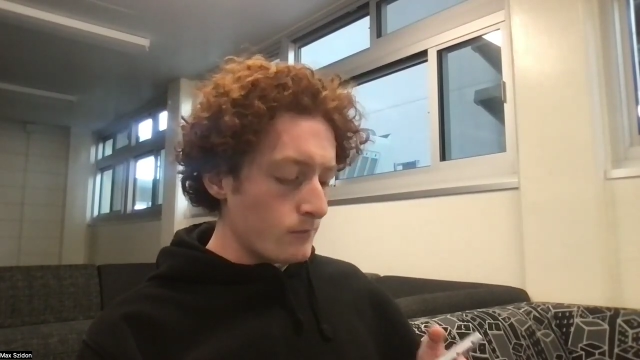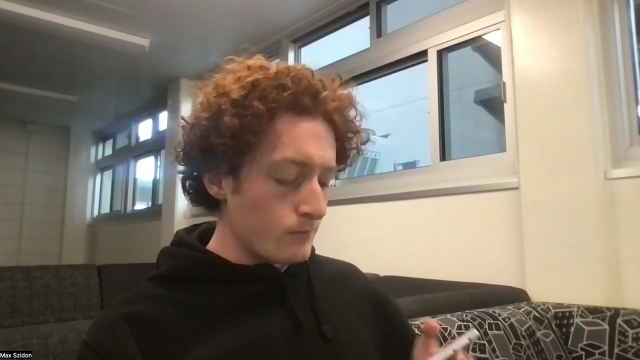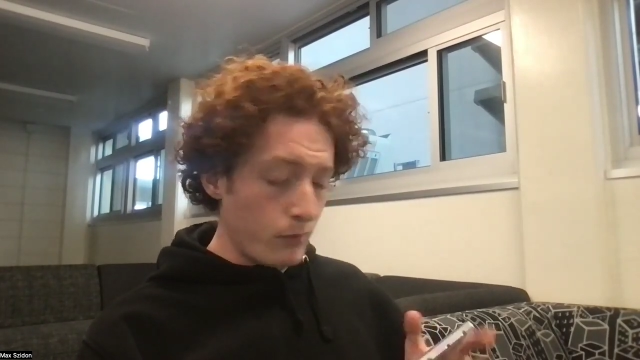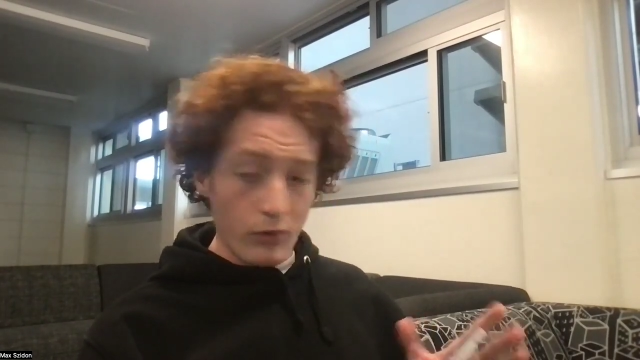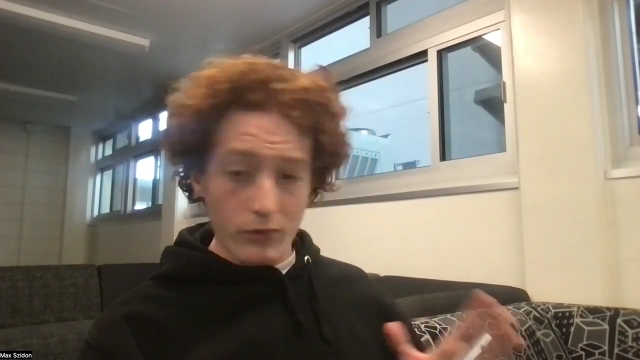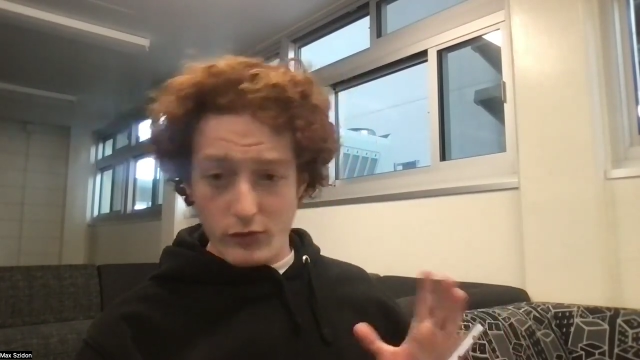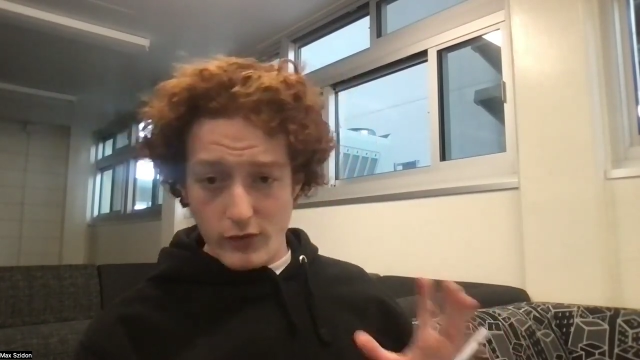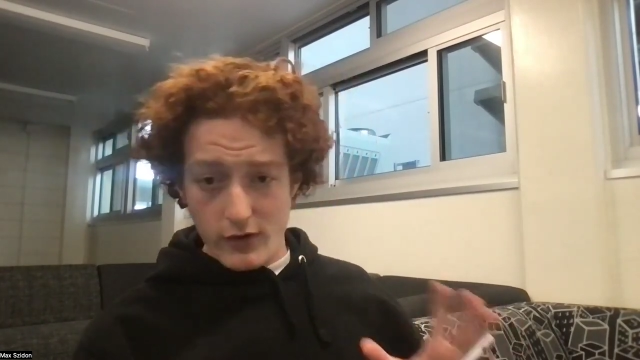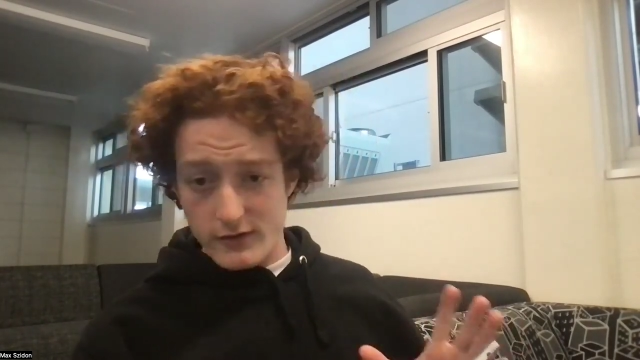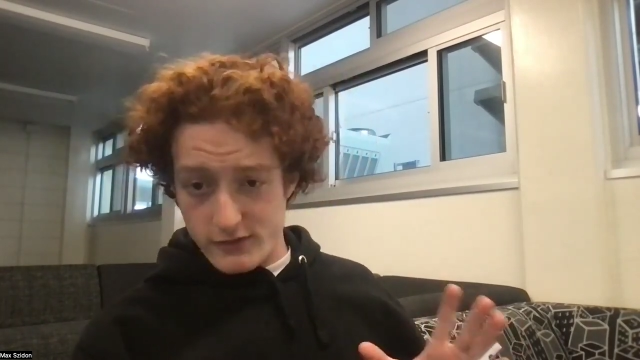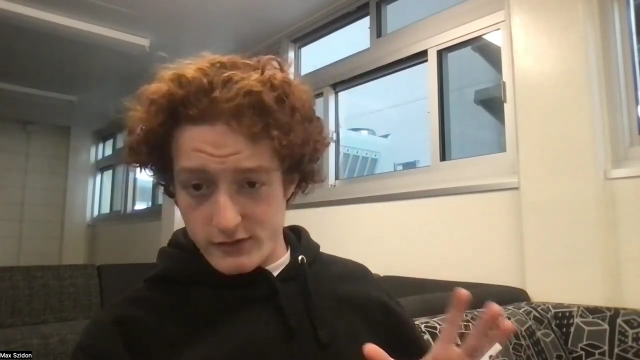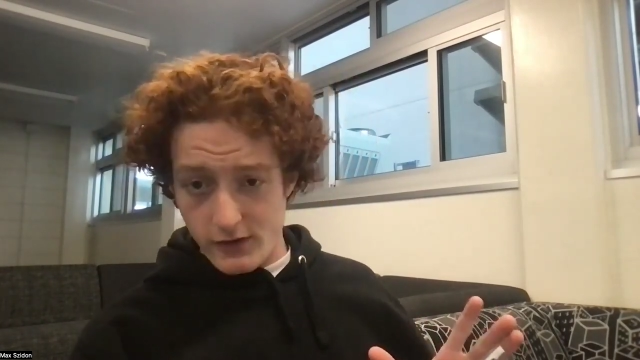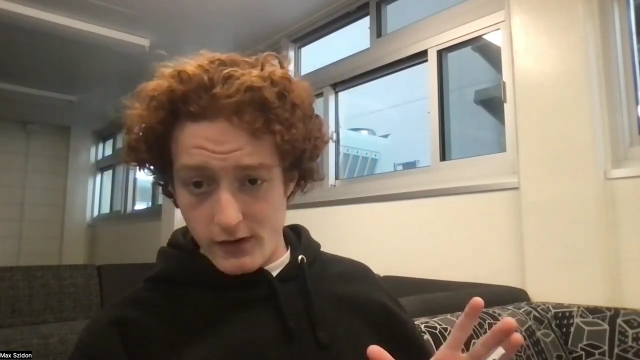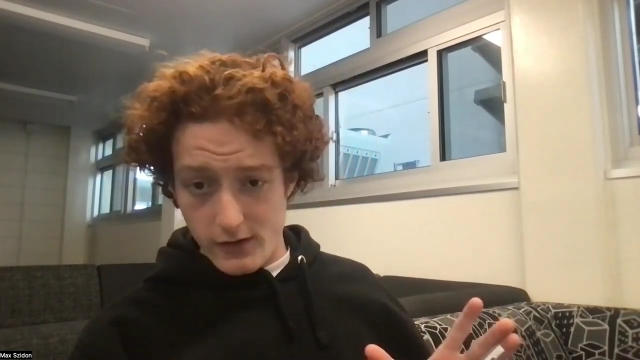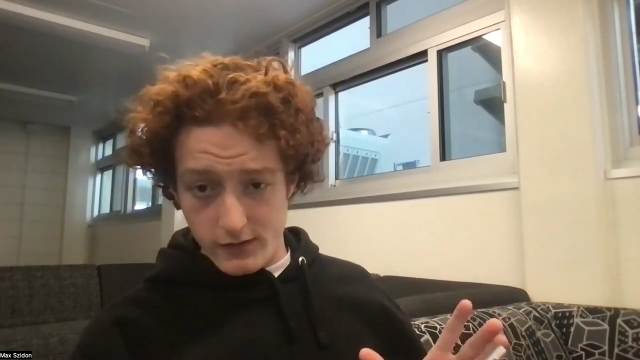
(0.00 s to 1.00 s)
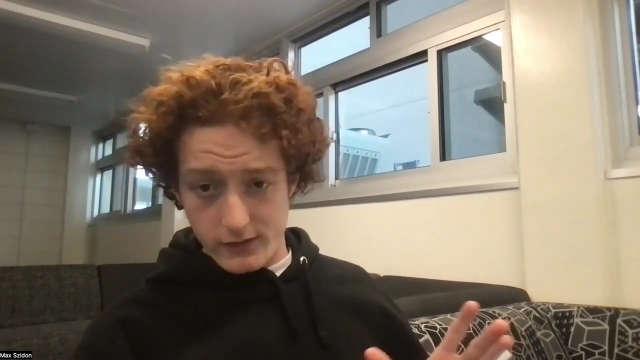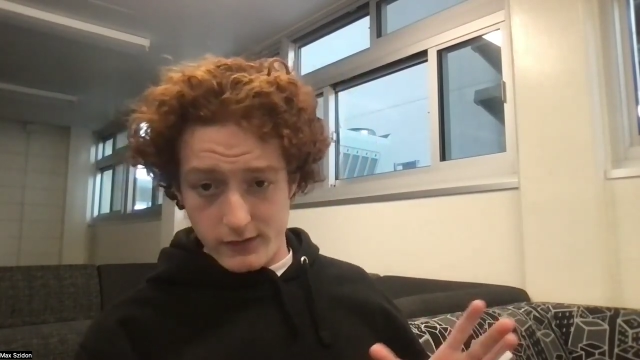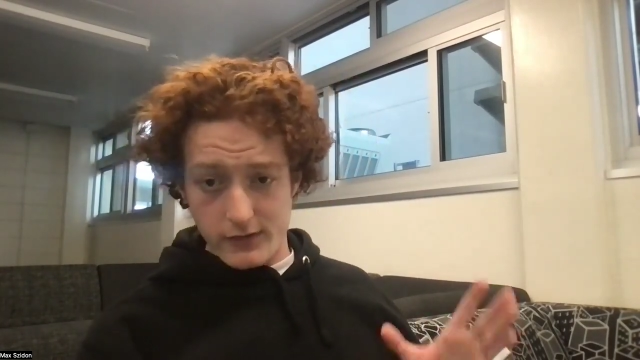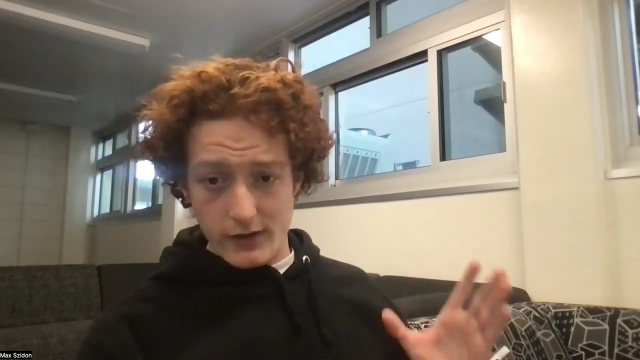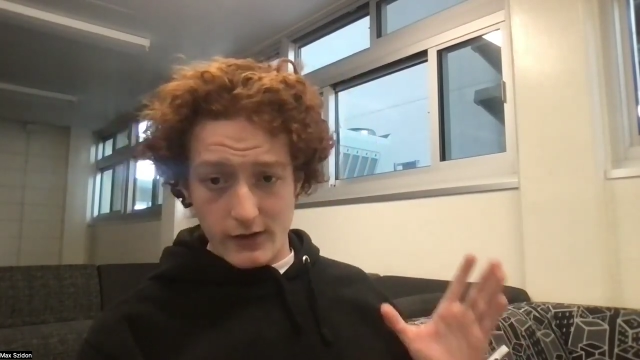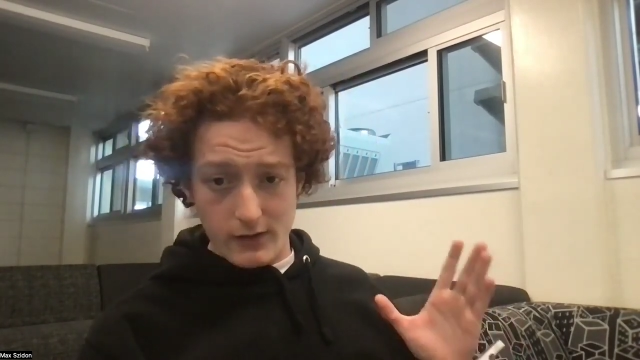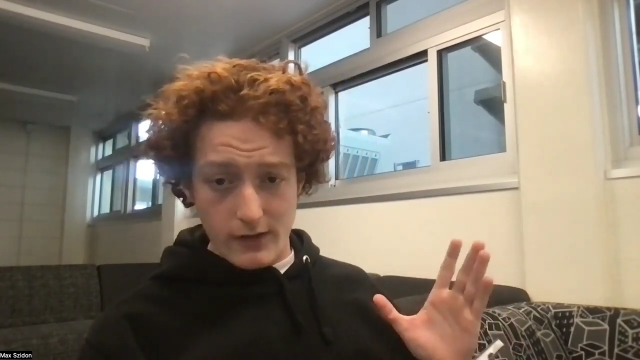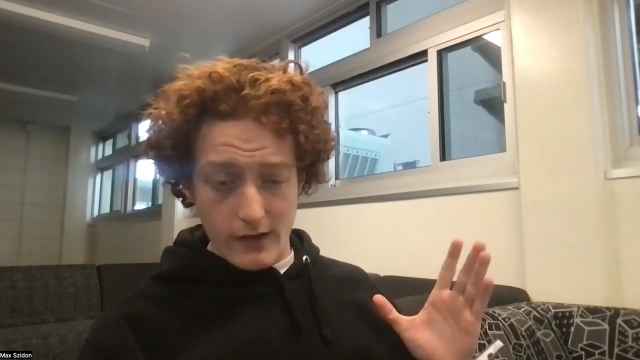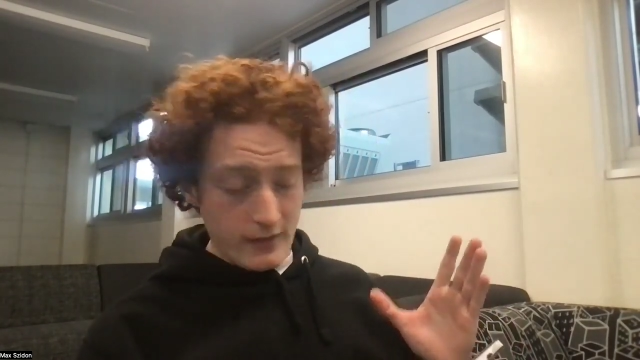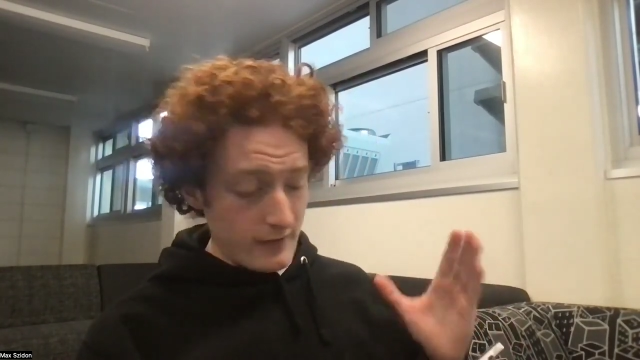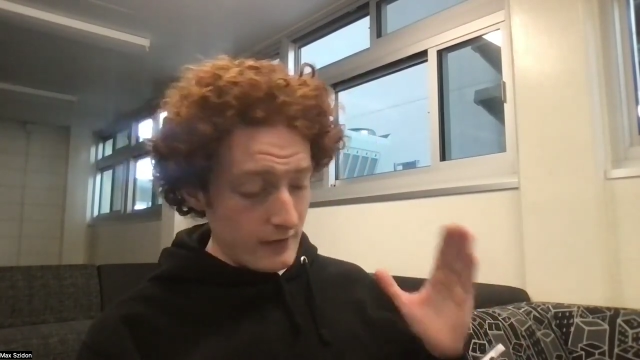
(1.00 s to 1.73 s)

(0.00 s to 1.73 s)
both great songs, and